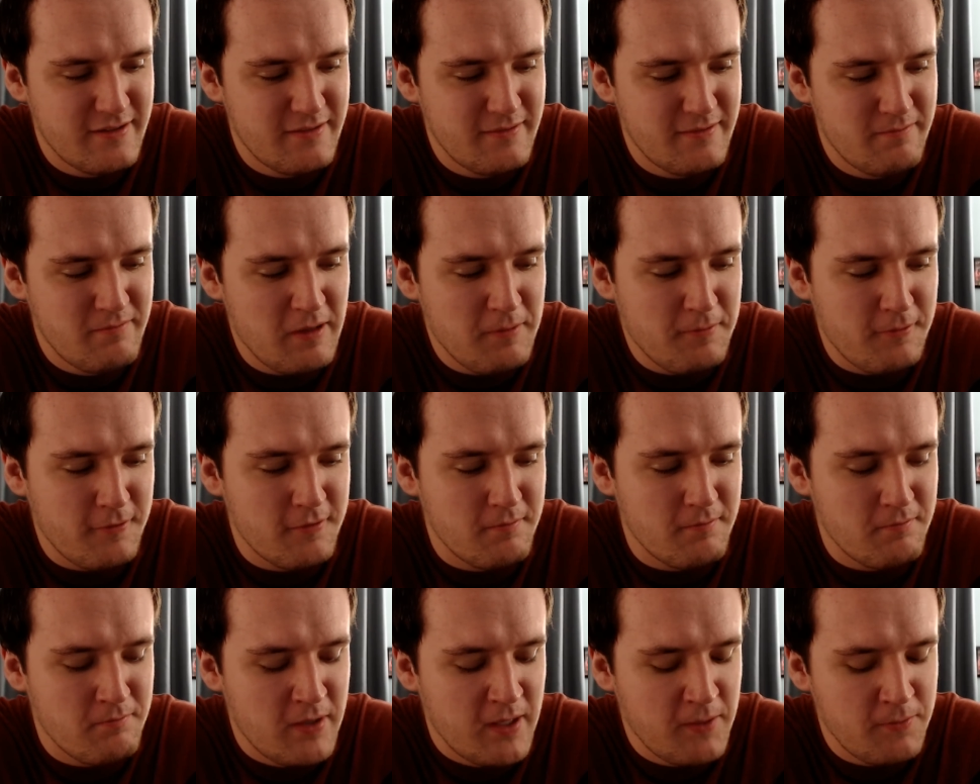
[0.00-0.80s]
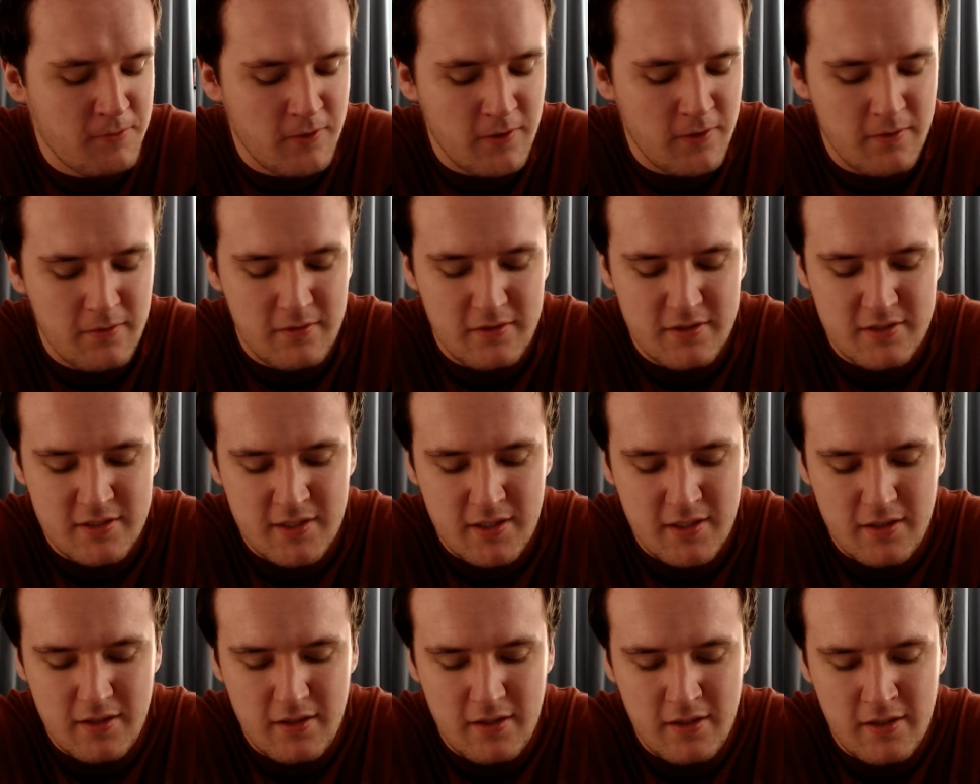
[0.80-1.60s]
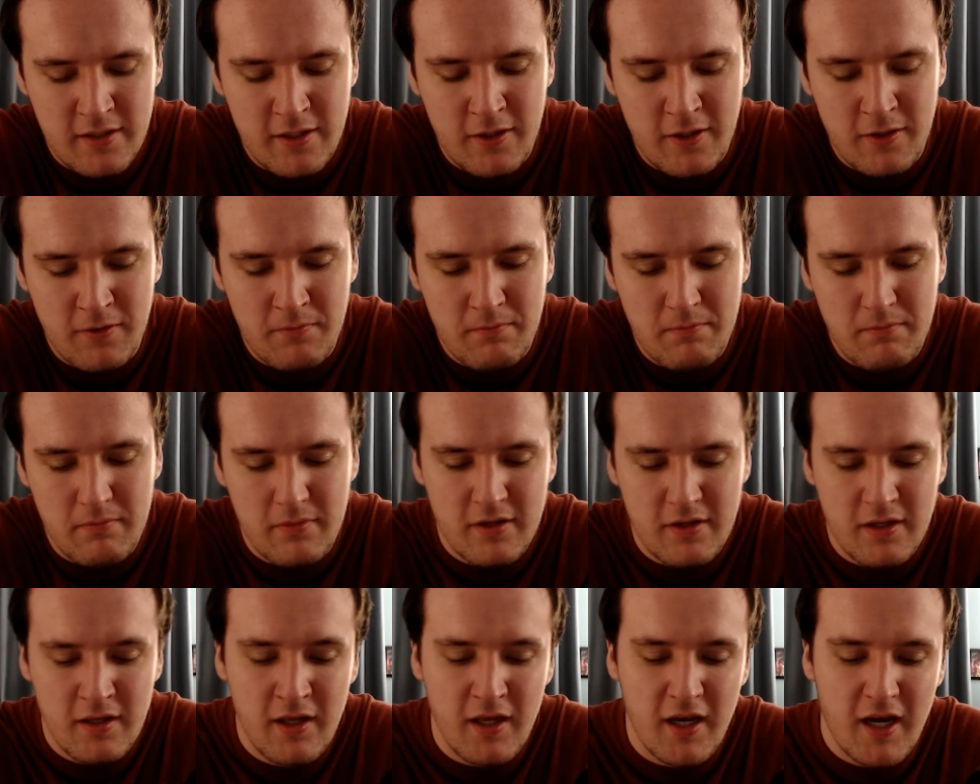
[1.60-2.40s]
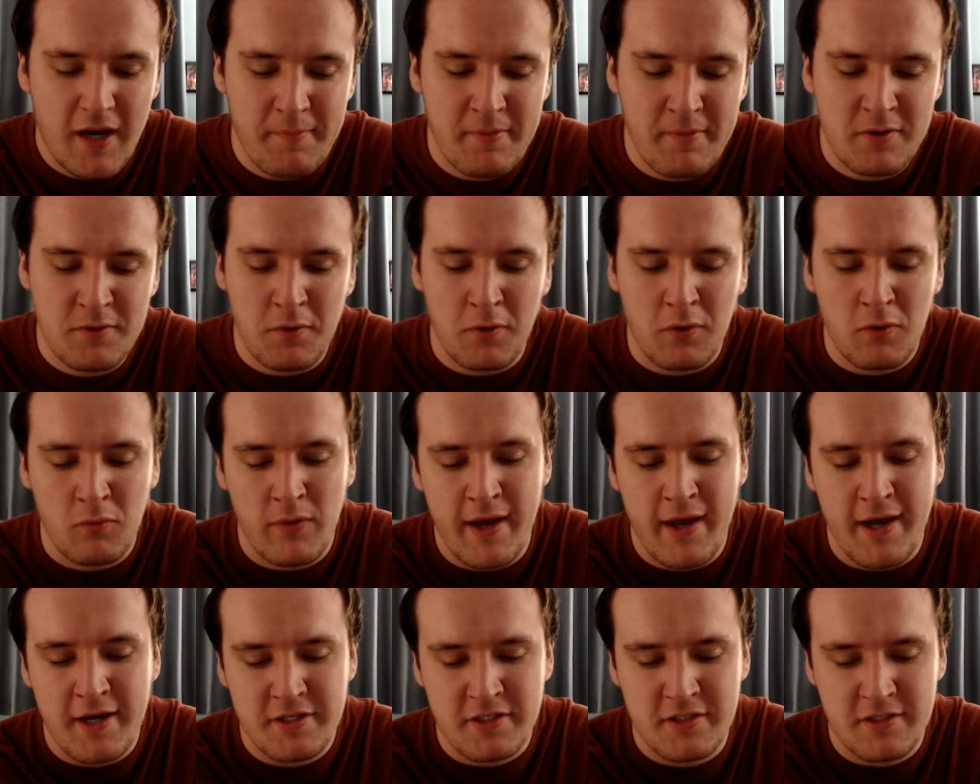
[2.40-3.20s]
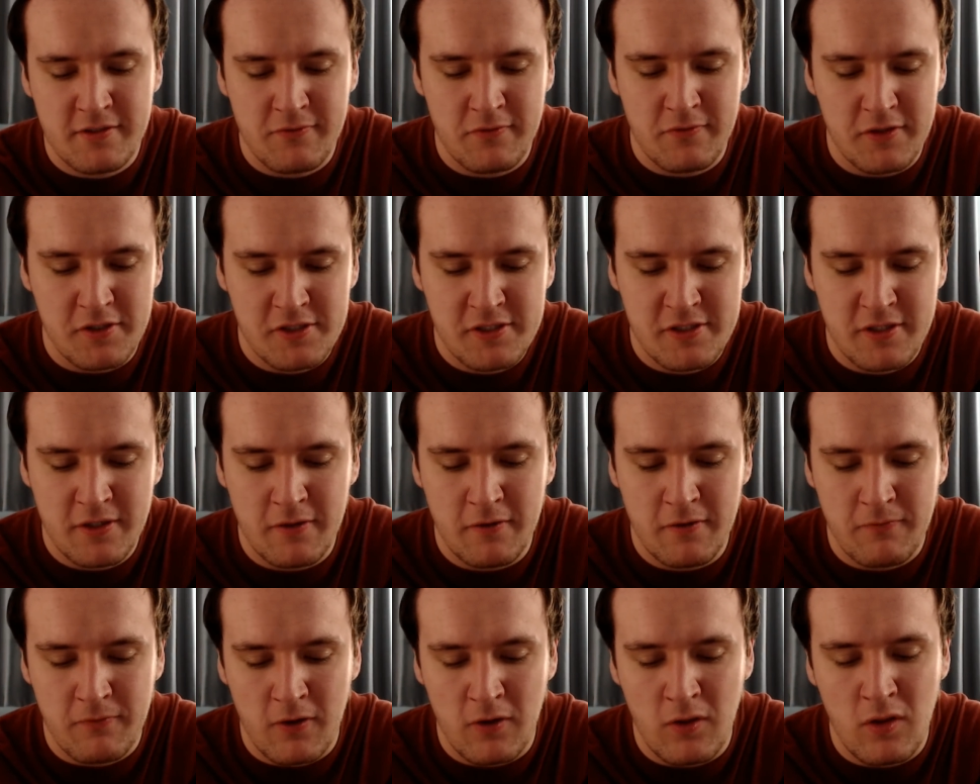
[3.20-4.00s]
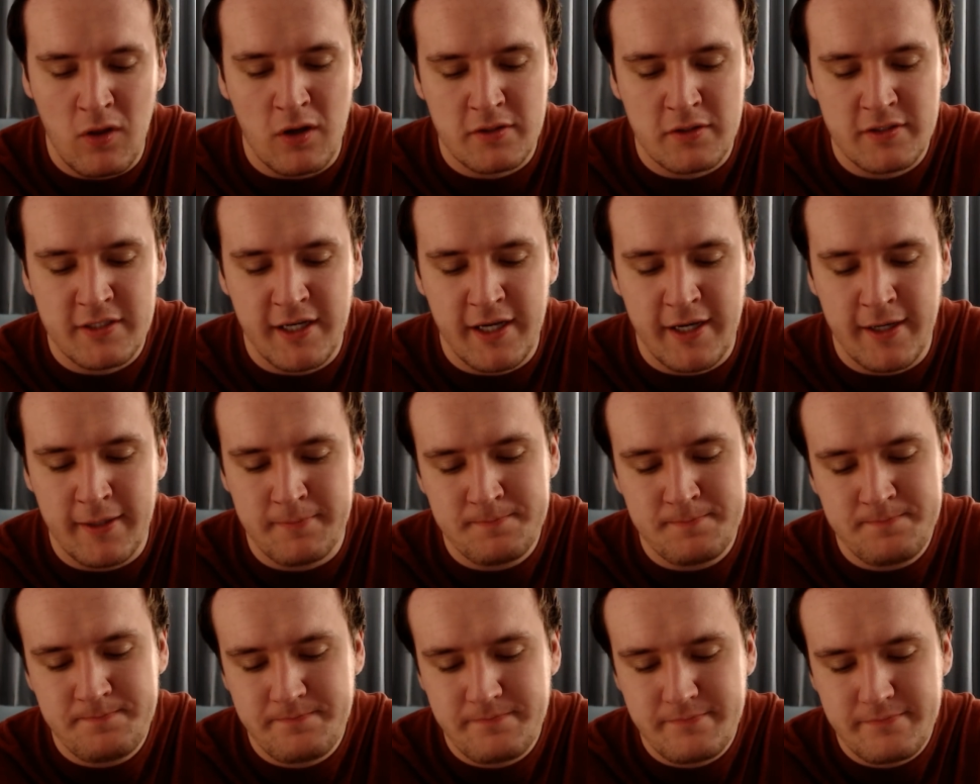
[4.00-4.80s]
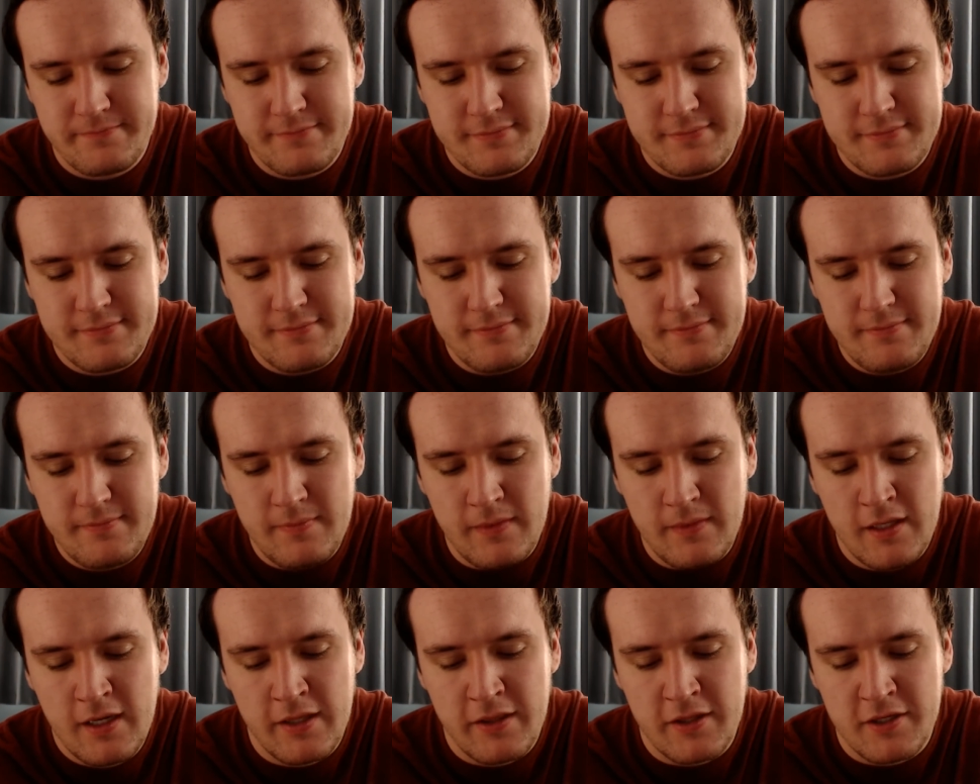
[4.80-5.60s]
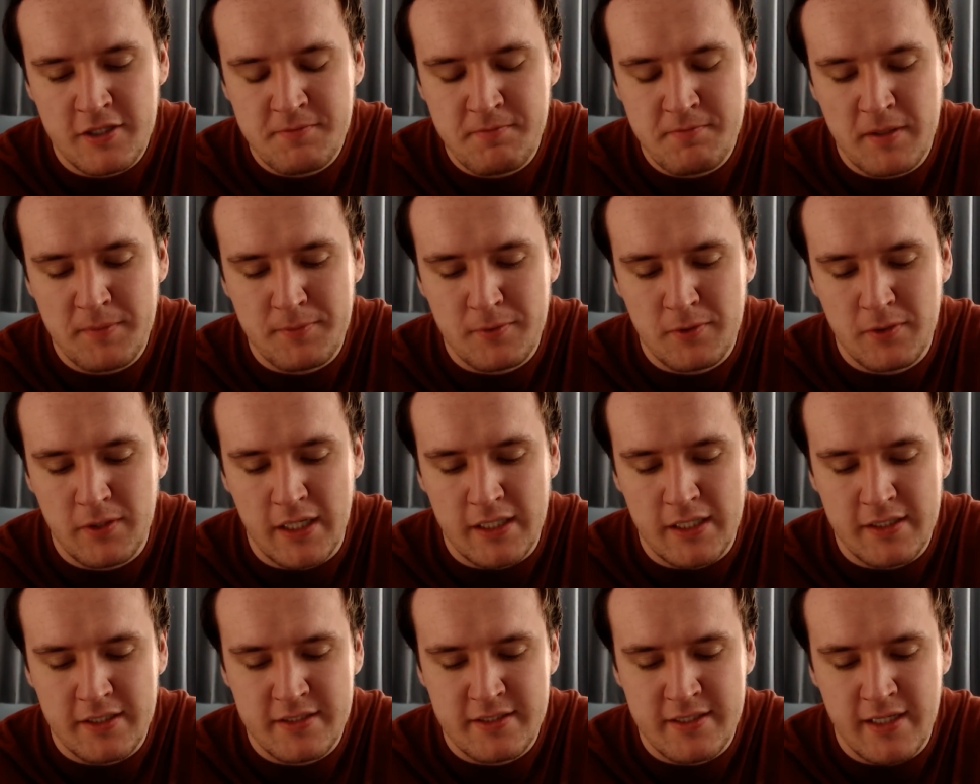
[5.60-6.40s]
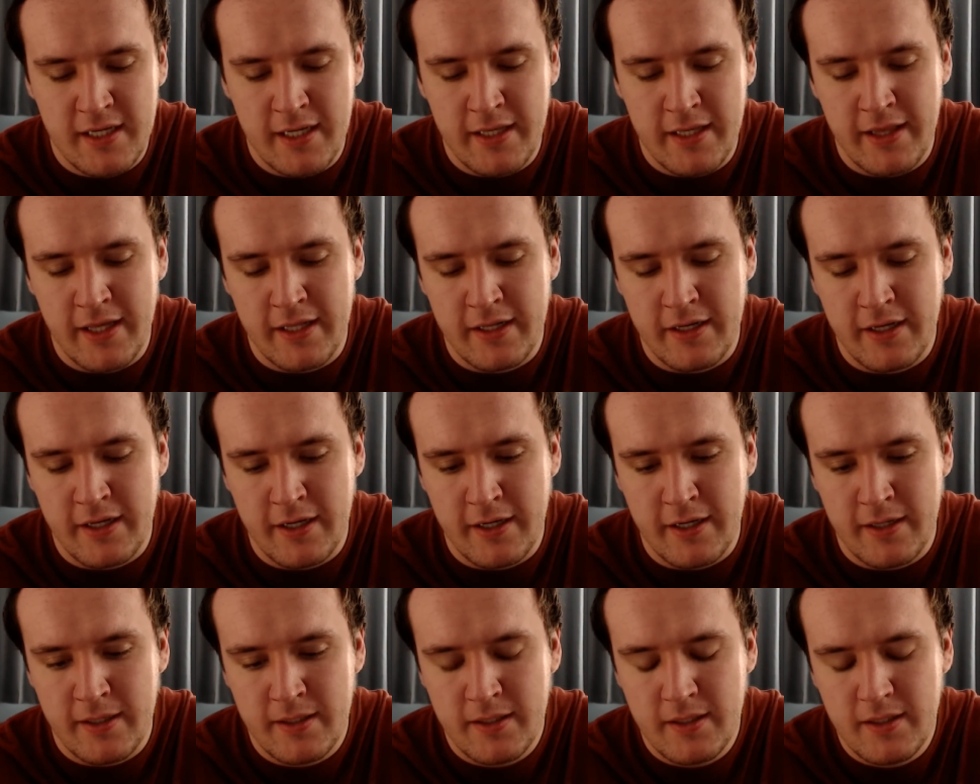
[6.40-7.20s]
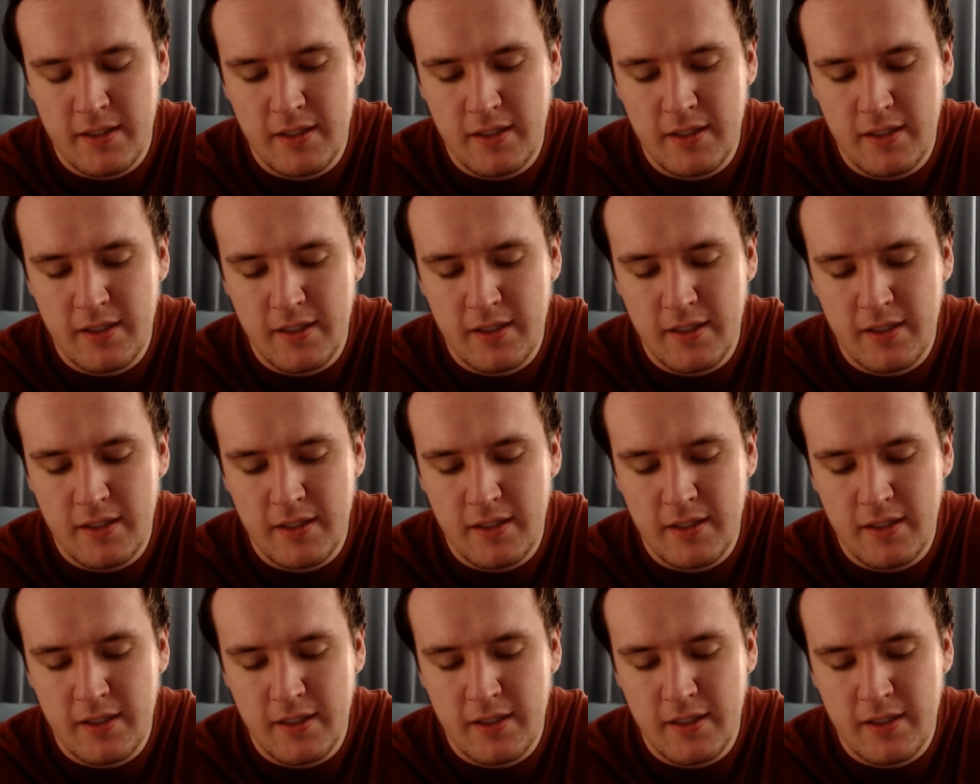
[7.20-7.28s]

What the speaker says: People, you know, I've been doing reactions for this show for a long time, and there's people who like to say that,